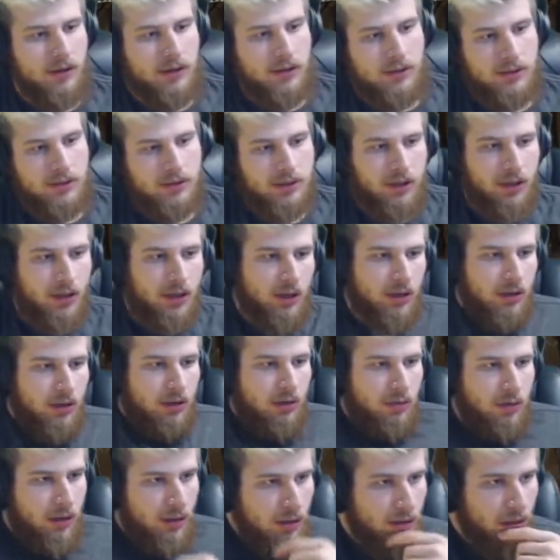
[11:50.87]

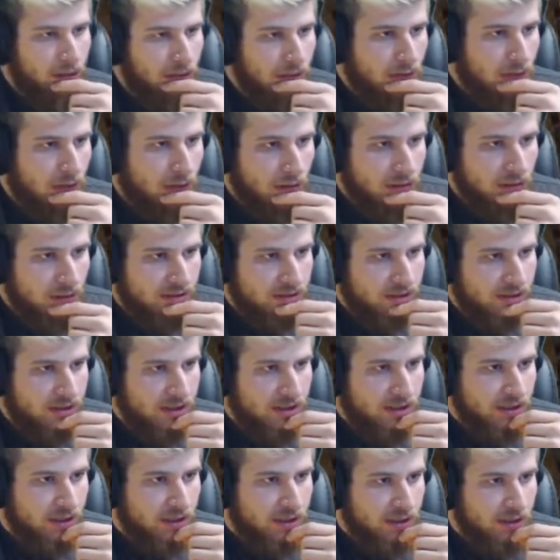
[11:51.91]
So, let's
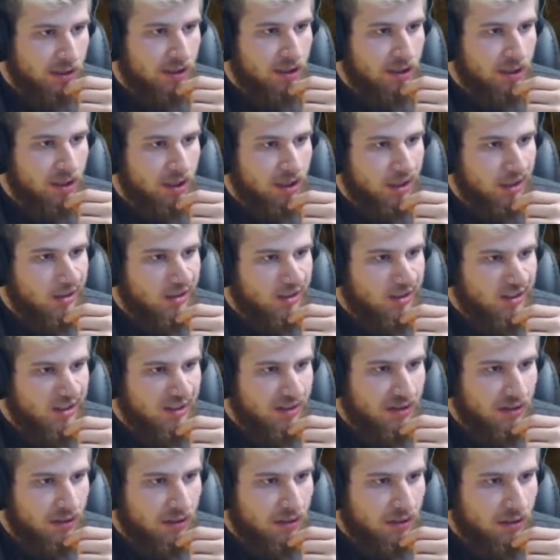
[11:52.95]
see here.
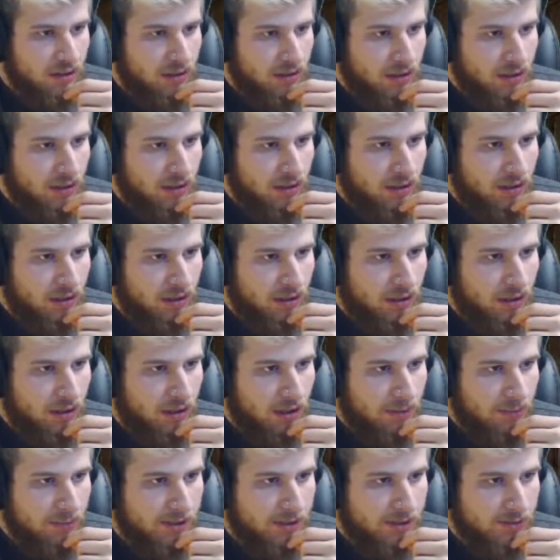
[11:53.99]

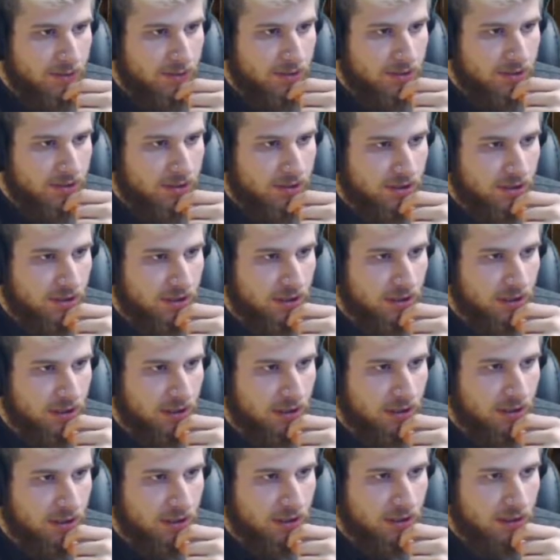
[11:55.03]
I might as well just cook.